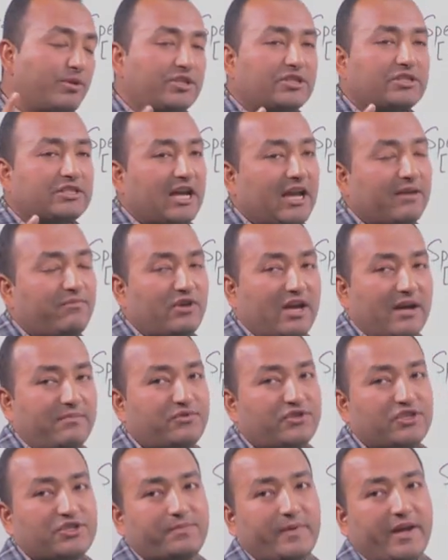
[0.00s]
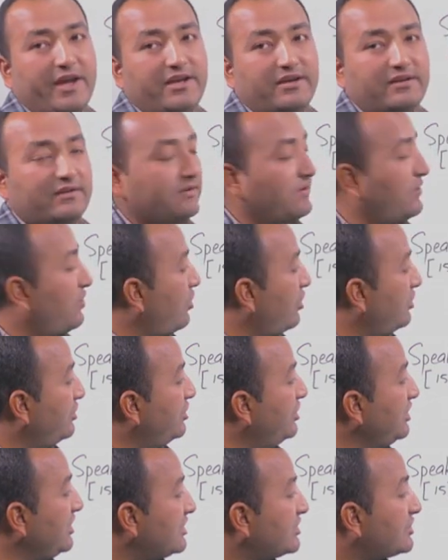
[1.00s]
much time you have to spend
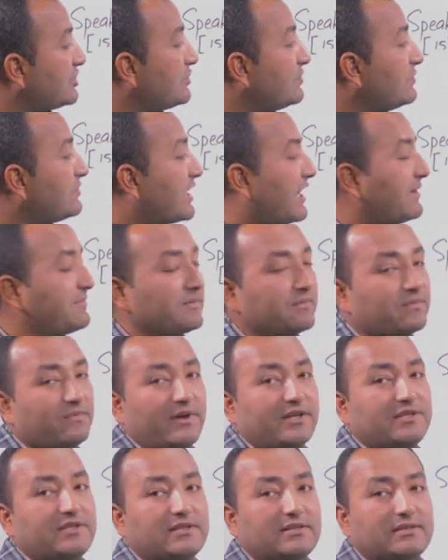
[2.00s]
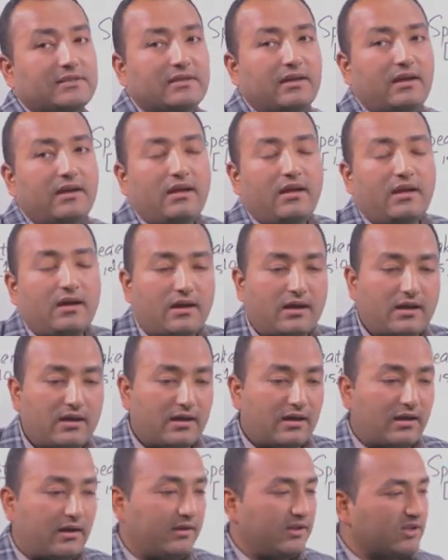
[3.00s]
on these 2 types of questions
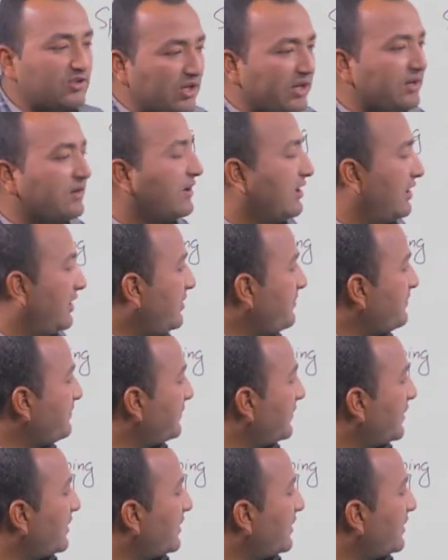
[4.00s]
is generally,